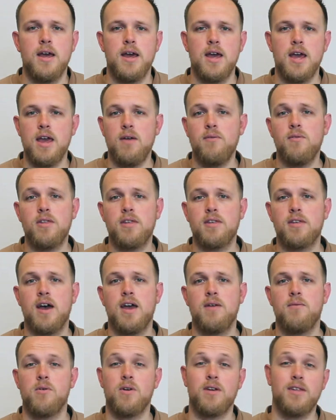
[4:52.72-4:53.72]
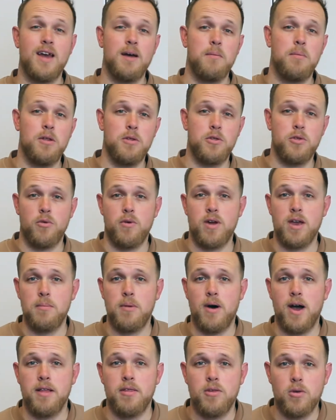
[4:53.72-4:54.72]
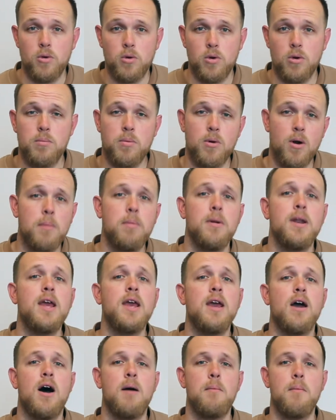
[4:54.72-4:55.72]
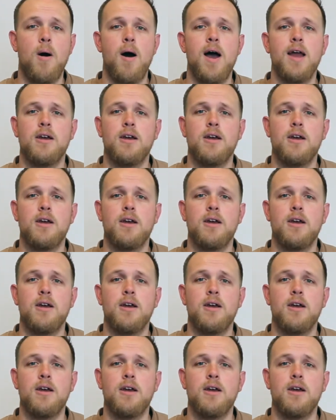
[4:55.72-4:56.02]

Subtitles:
If it's, say for example, a 3x2 property, I might